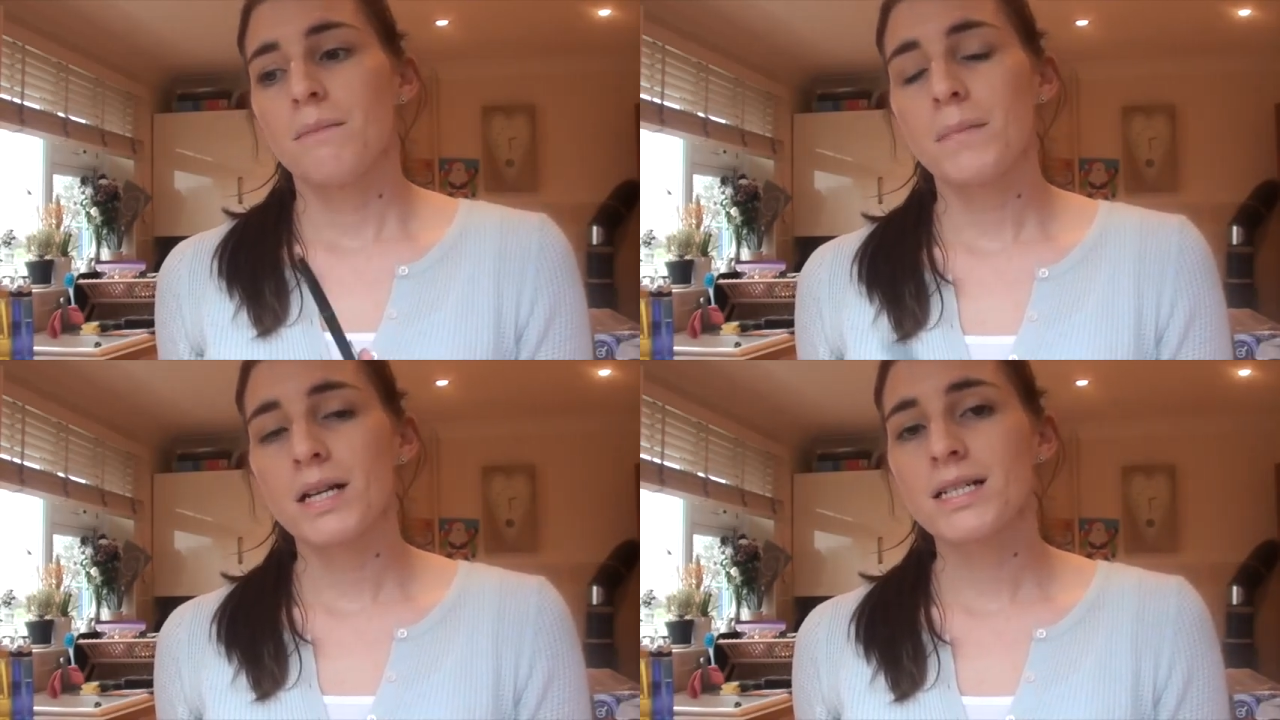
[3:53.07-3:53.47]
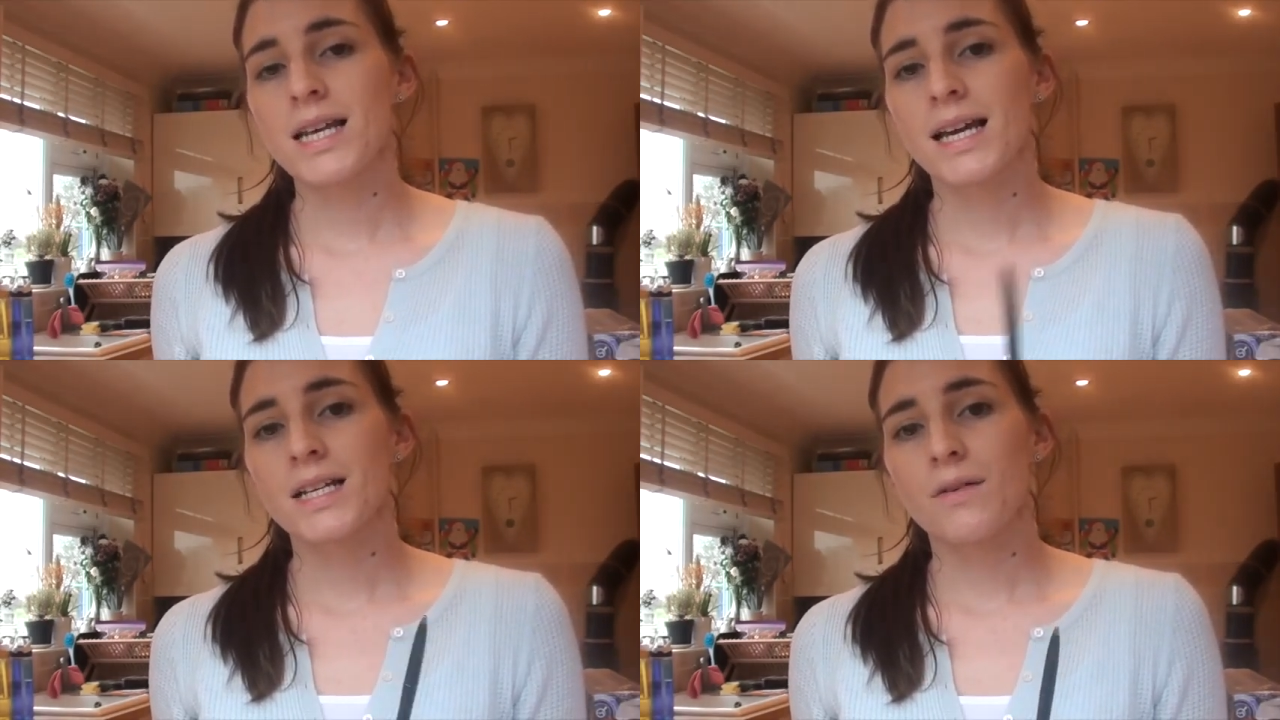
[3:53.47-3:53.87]

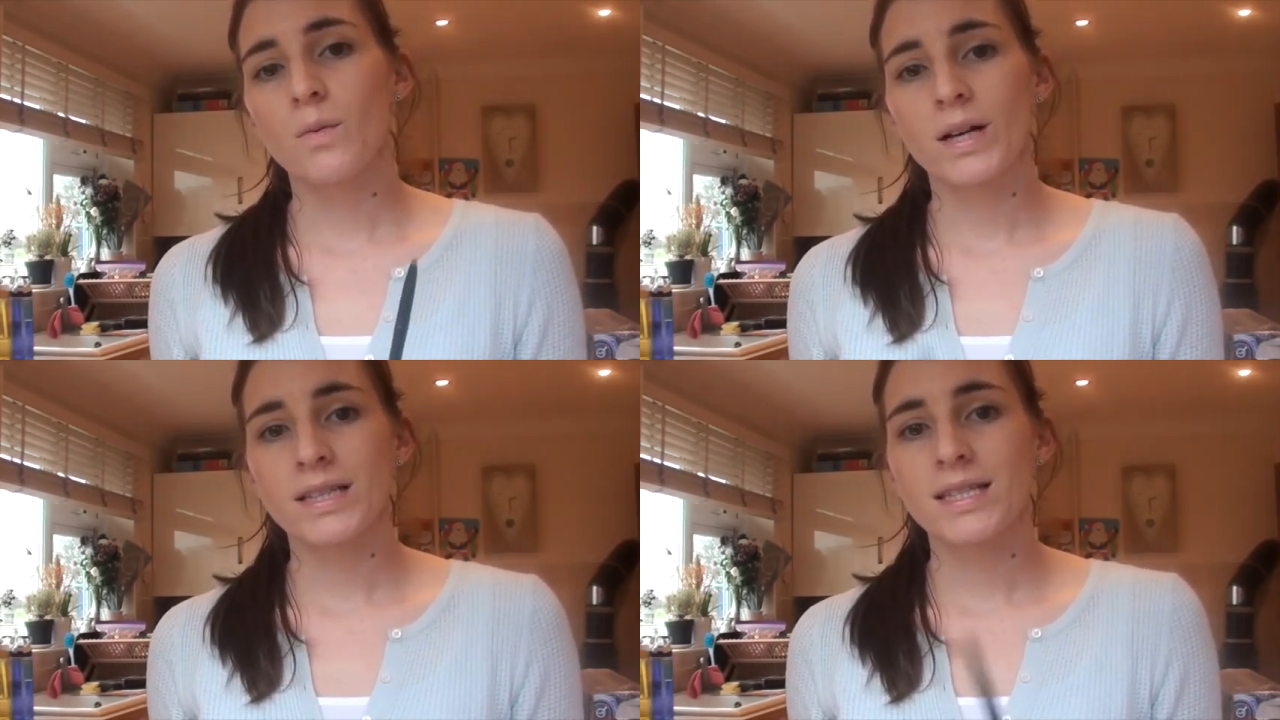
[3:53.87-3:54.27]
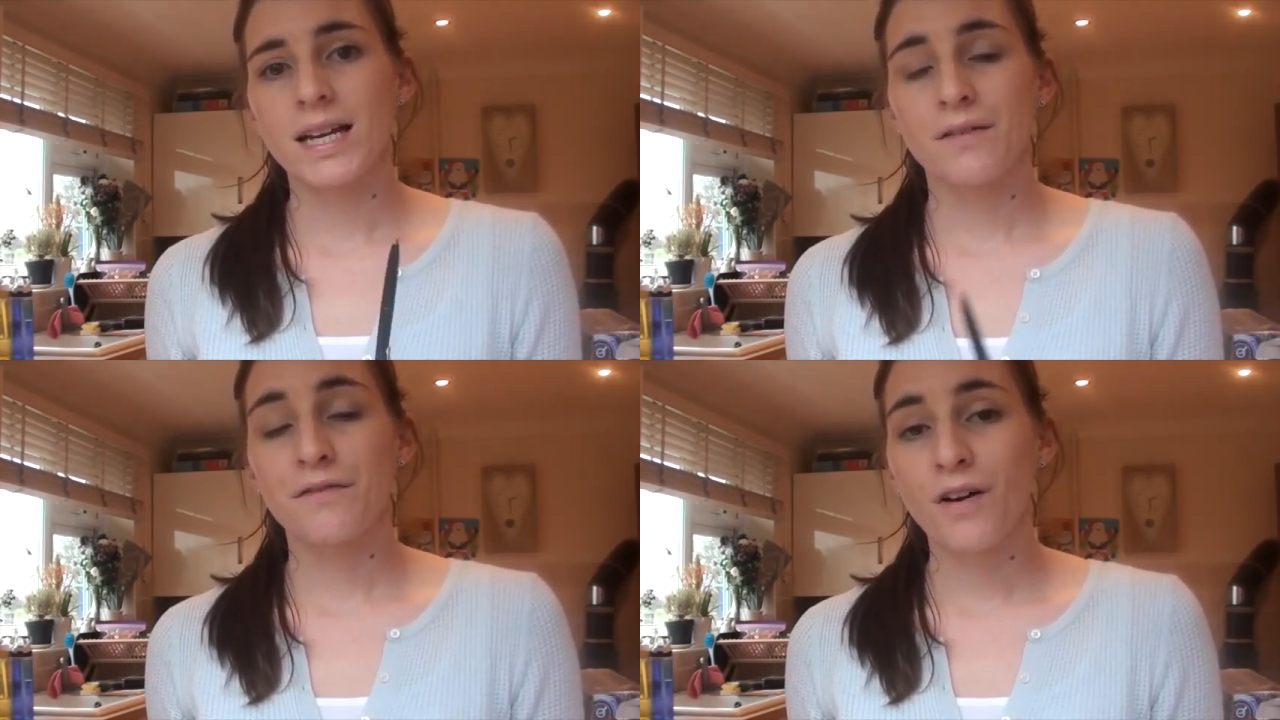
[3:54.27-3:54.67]
Monday,
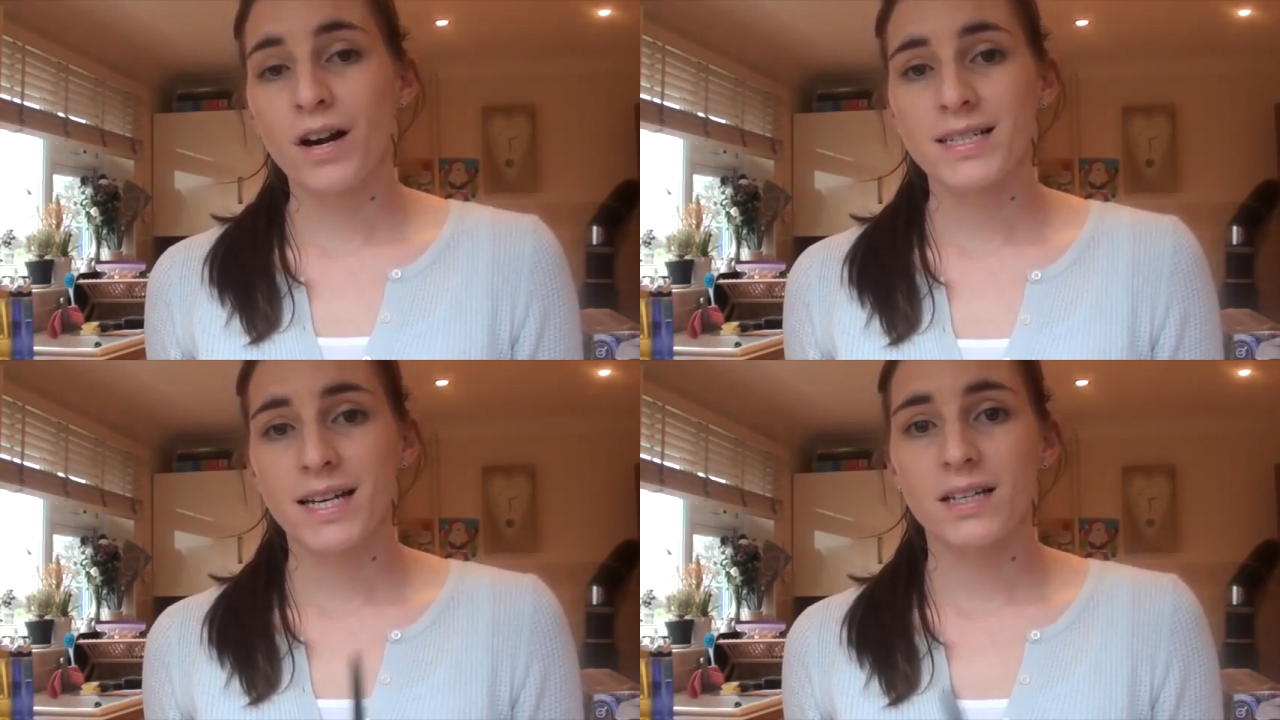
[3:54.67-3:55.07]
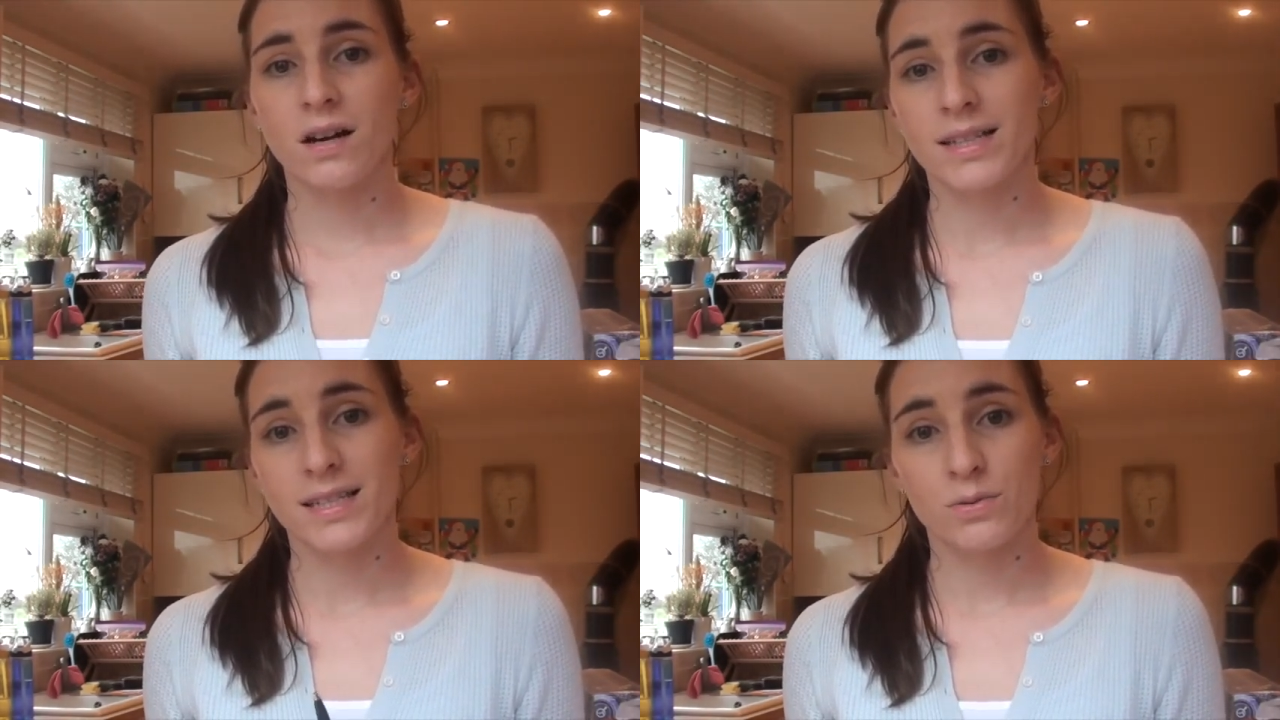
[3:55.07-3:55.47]
Wednesday and Friday,
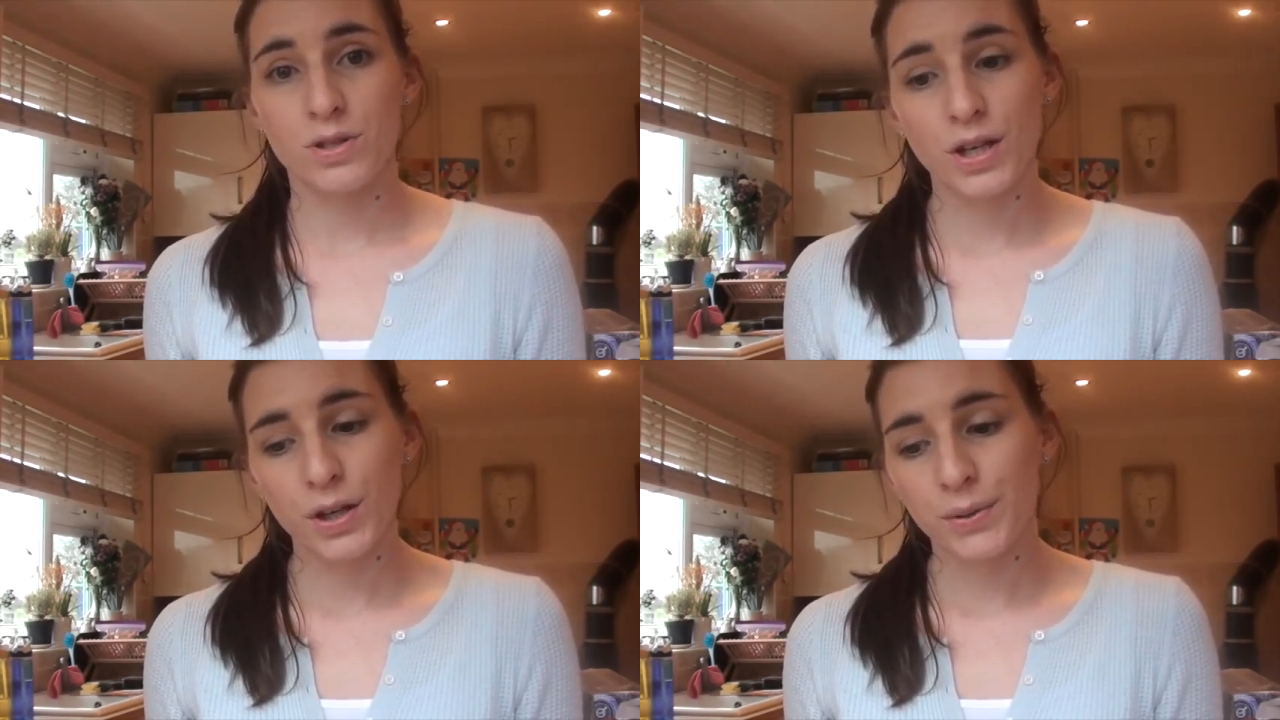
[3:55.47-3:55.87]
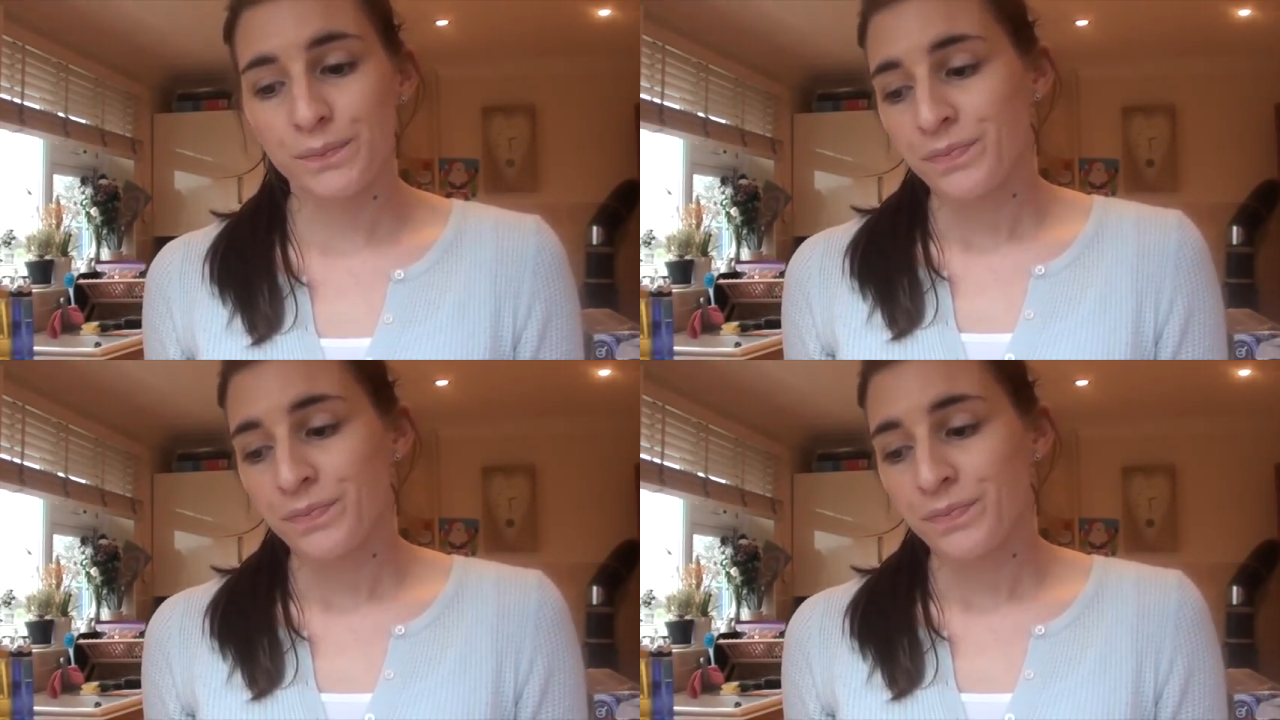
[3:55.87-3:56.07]
9 till 2.